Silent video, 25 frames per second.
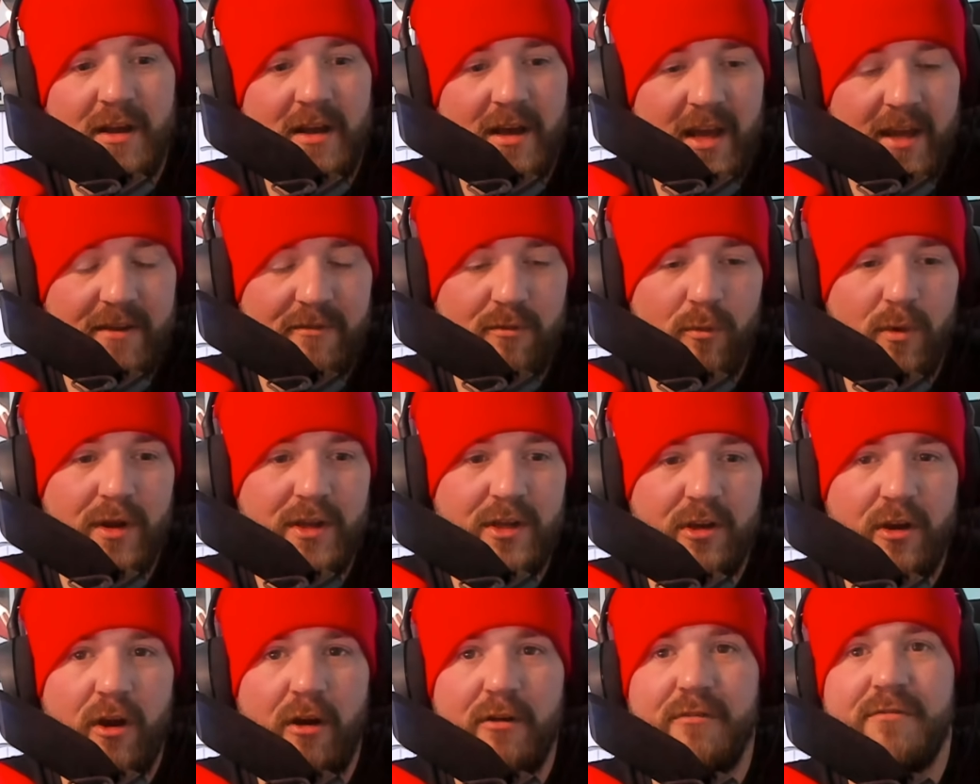Even when
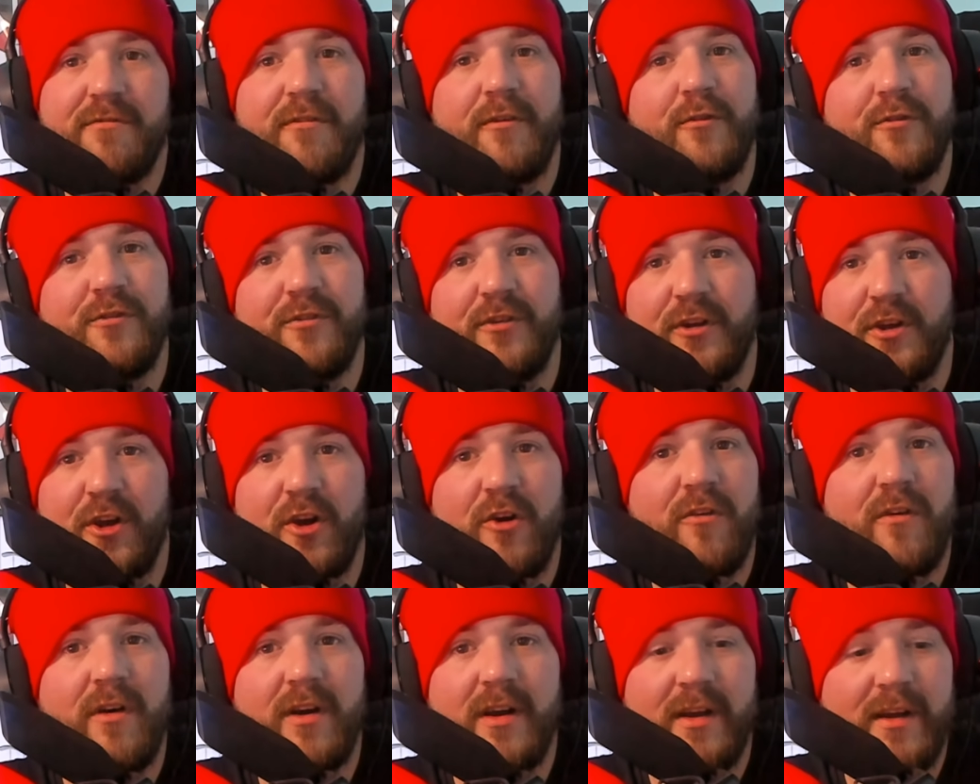you go through
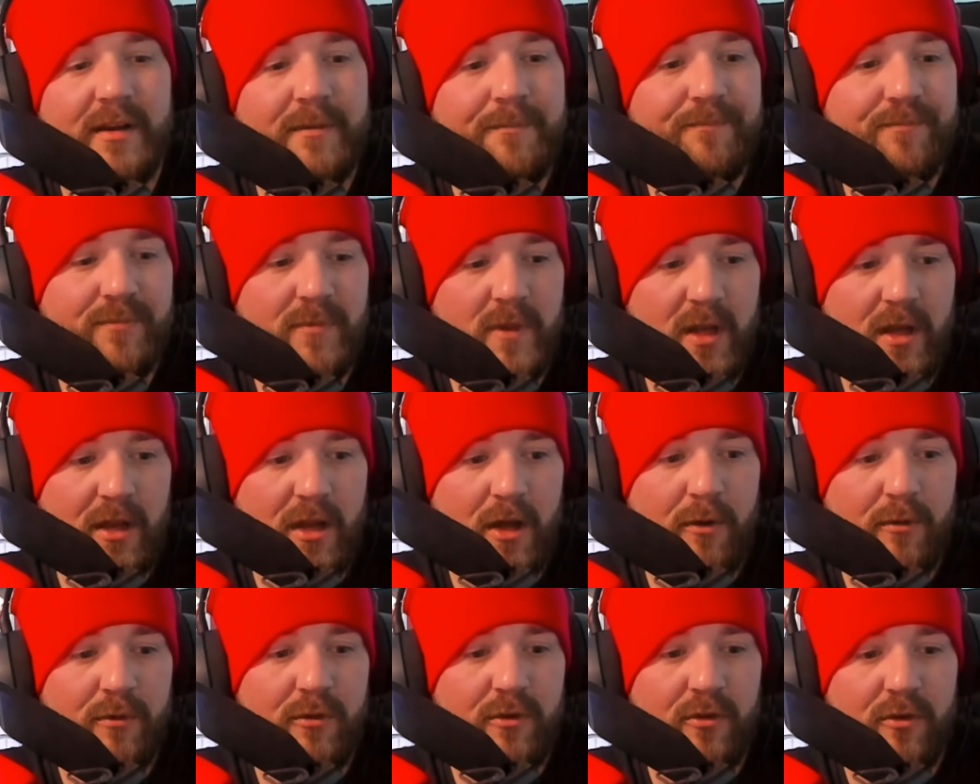security,
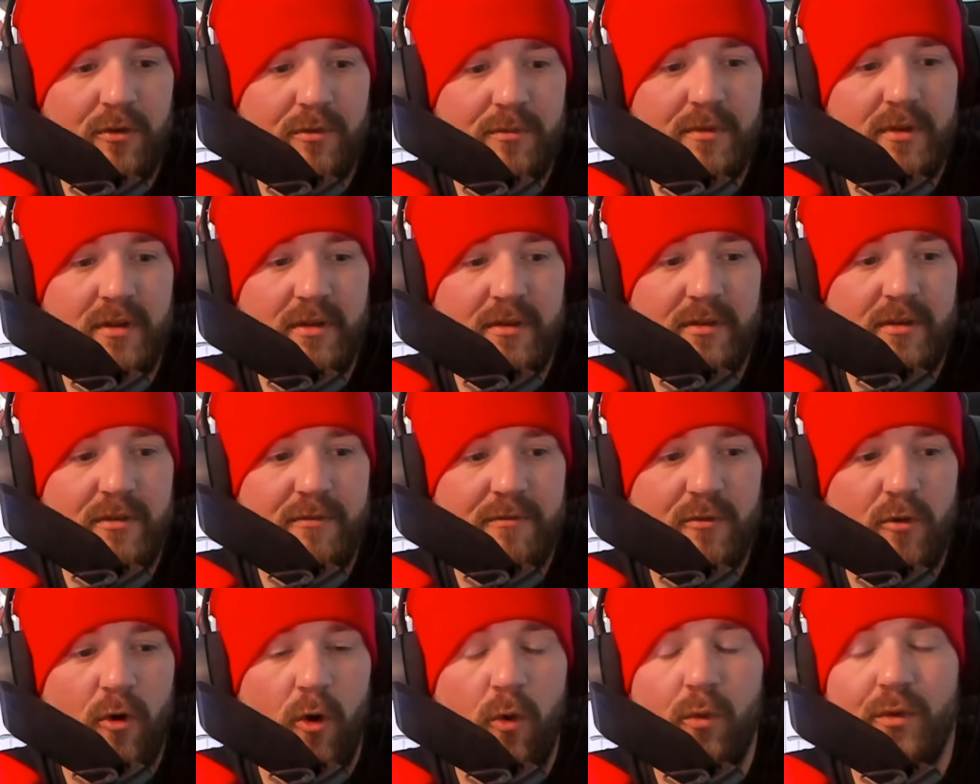
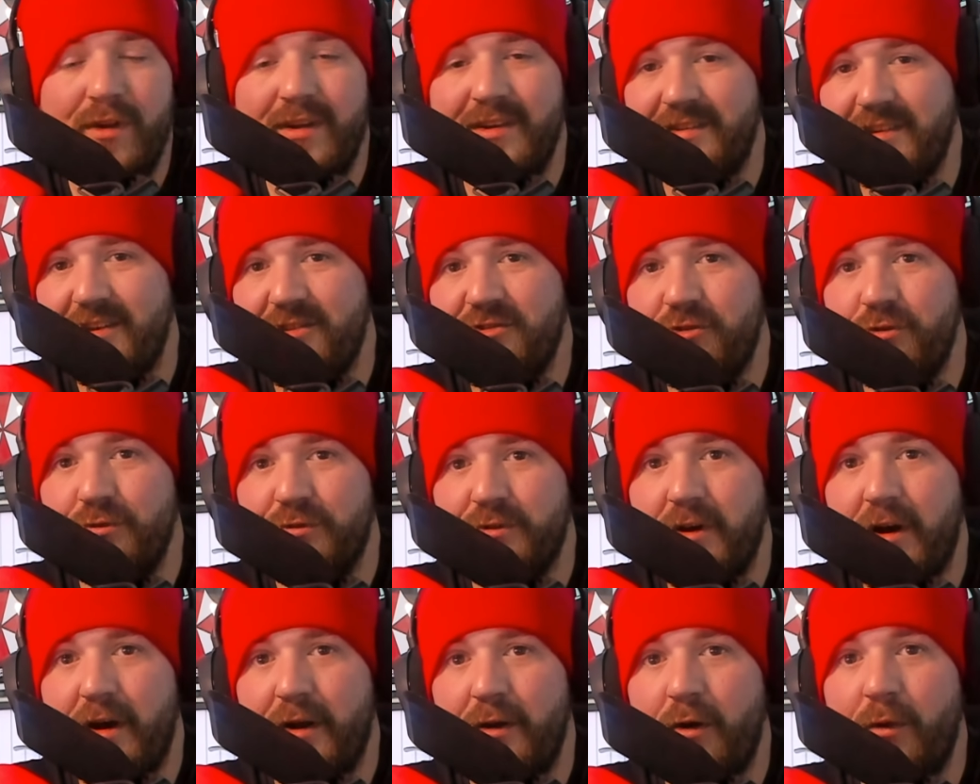you've got all these issues
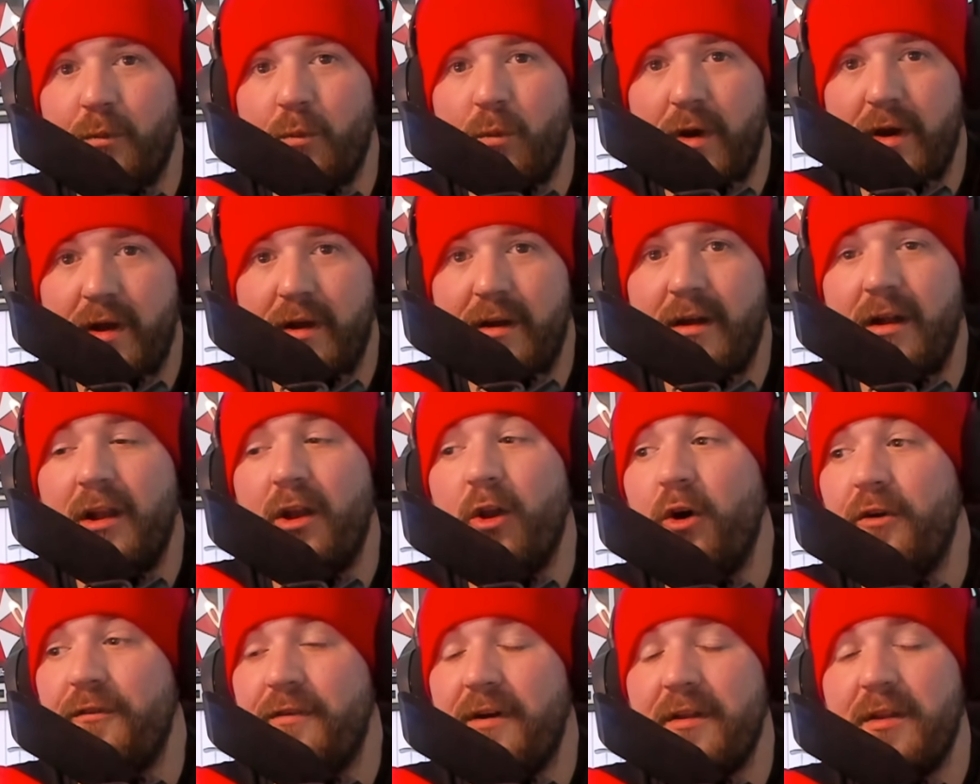going on where a
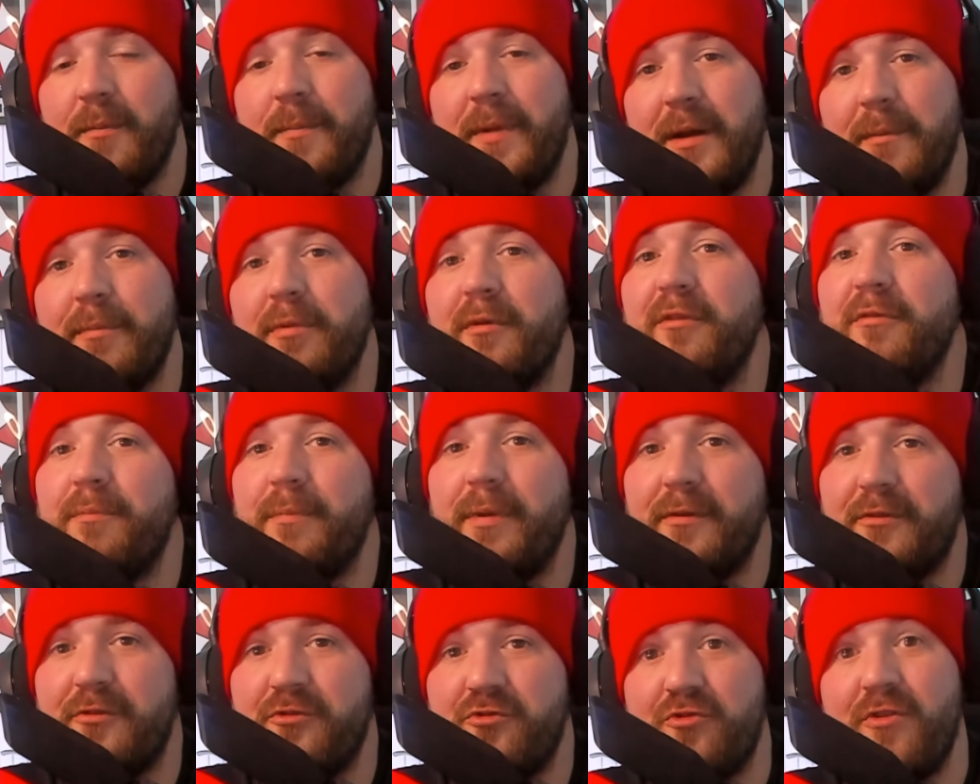lot of other people have
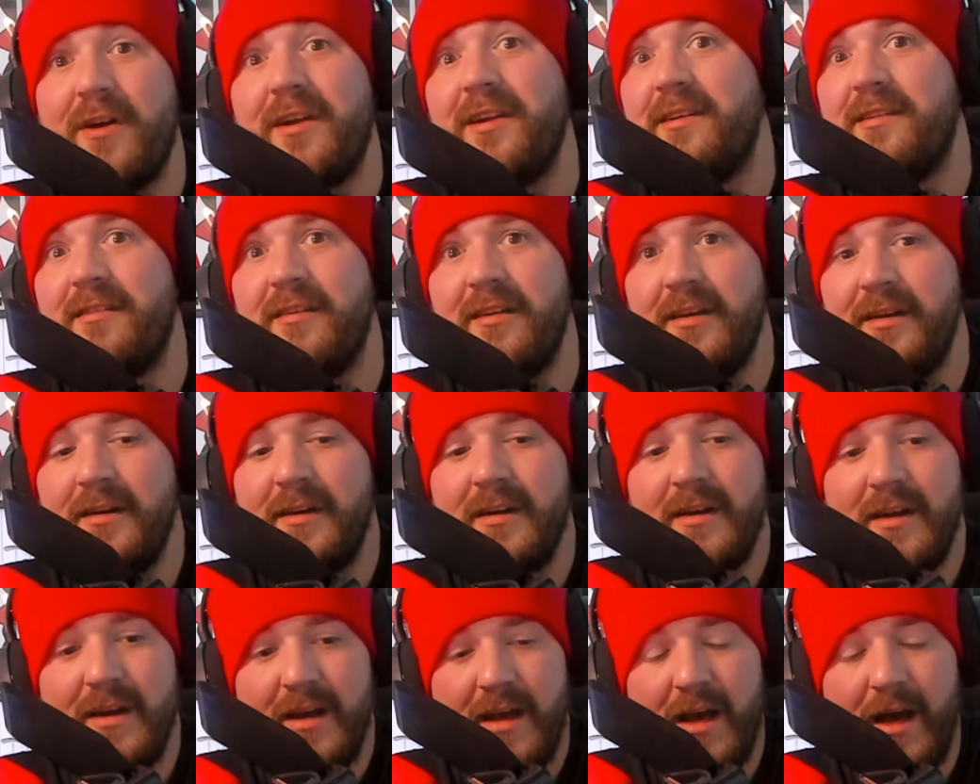been treaded
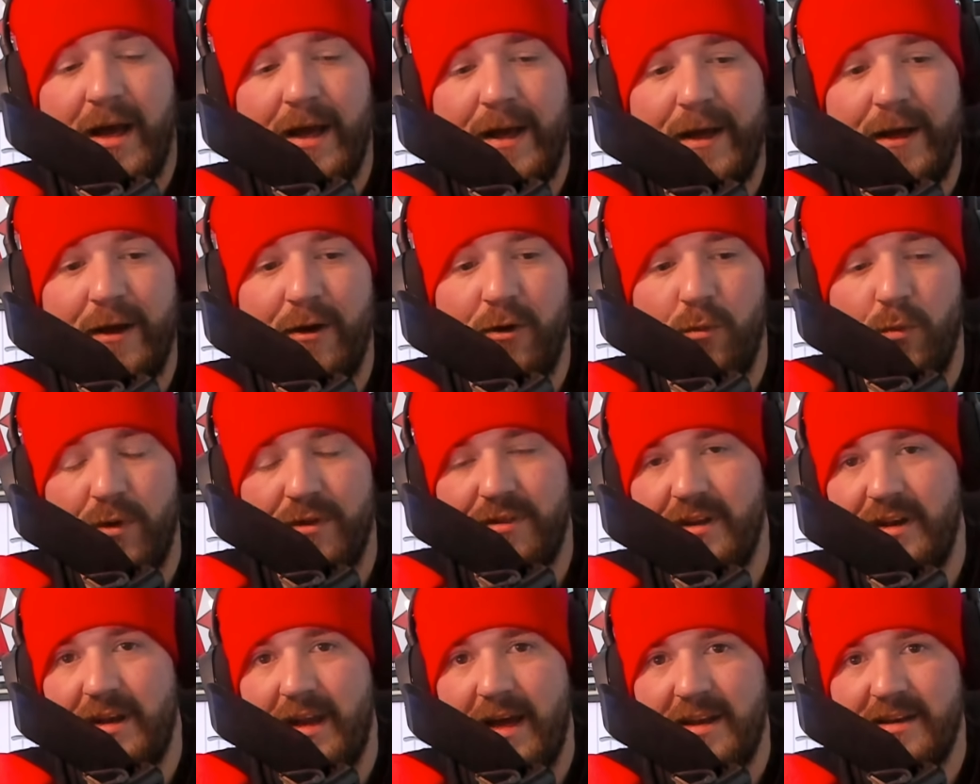
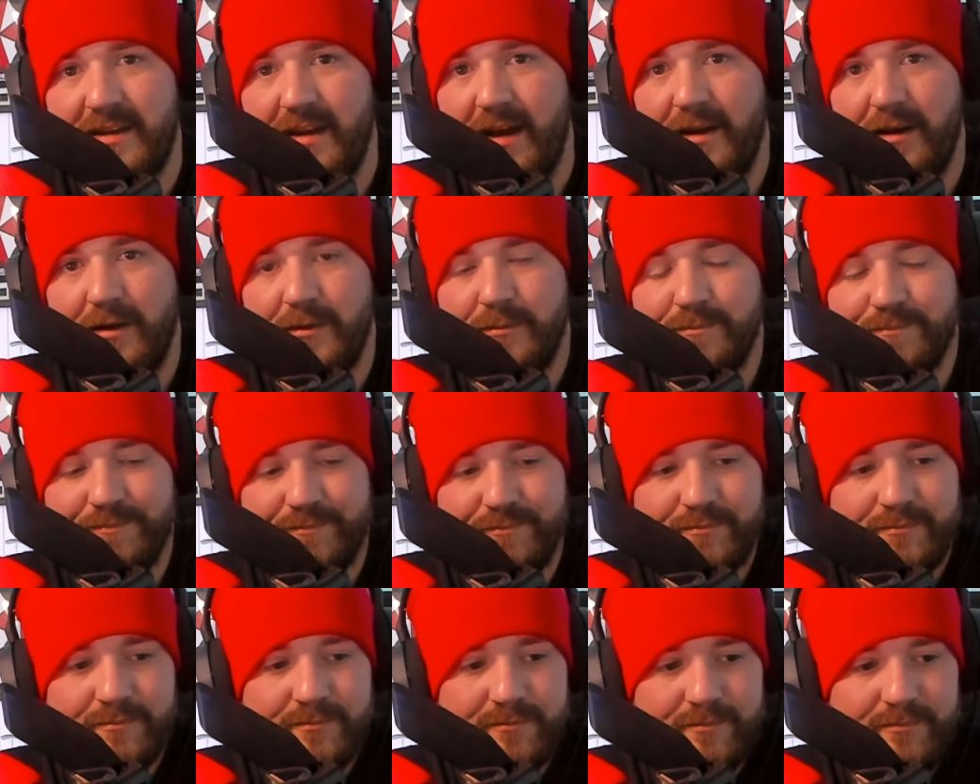within that day.
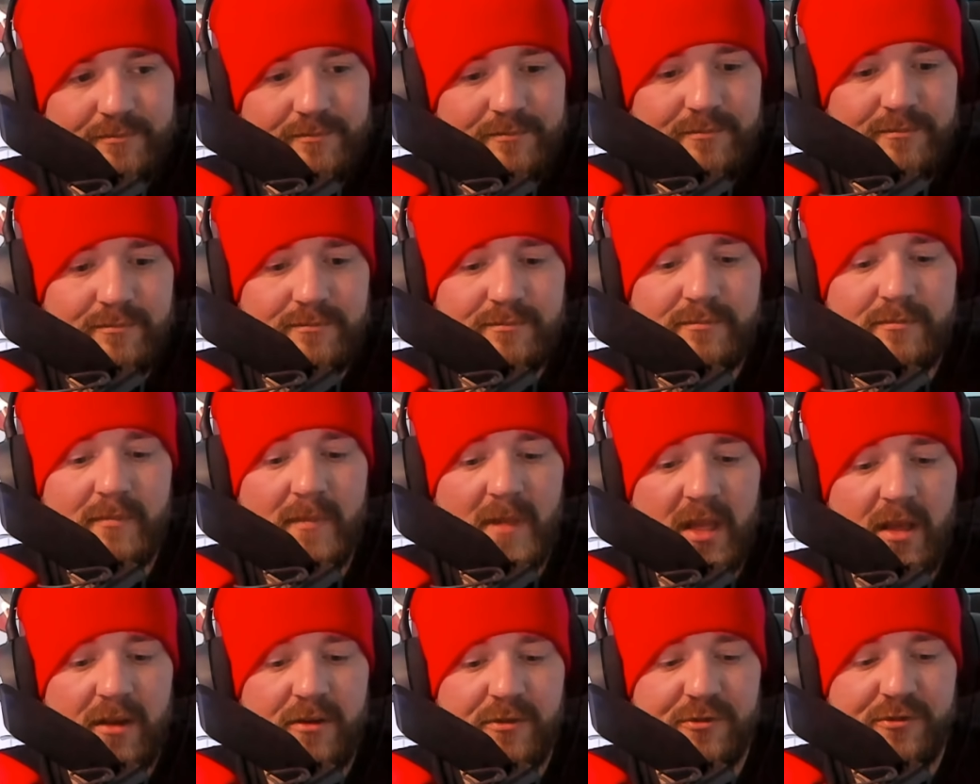
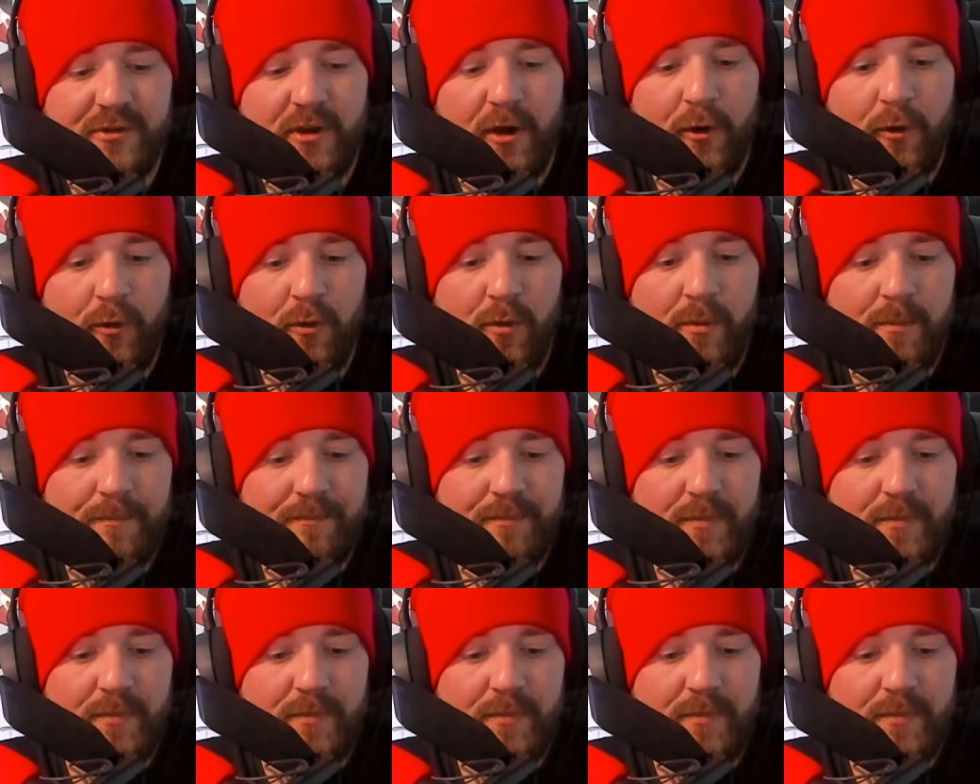So,